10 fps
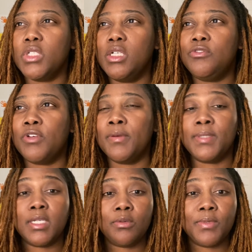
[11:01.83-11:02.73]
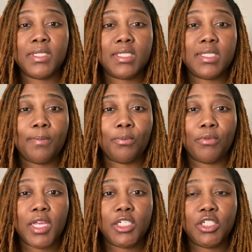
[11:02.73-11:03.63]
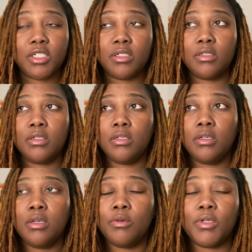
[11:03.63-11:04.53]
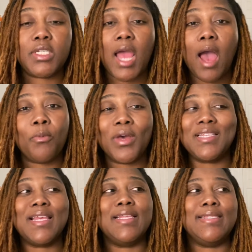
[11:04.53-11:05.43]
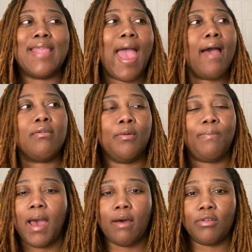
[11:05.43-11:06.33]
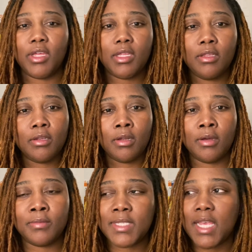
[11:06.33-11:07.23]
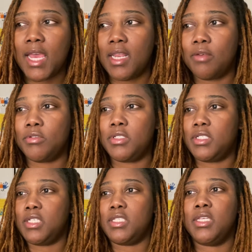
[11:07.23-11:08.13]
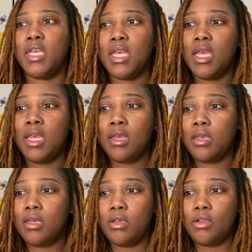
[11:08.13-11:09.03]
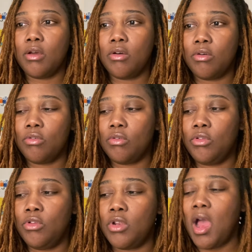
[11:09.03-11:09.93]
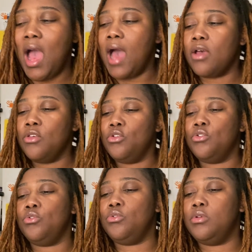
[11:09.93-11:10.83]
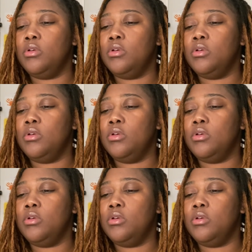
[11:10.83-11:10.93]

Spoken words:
from dealing with the separation, which I wasn't down about it, you know what I'm saying? It was just, you know how you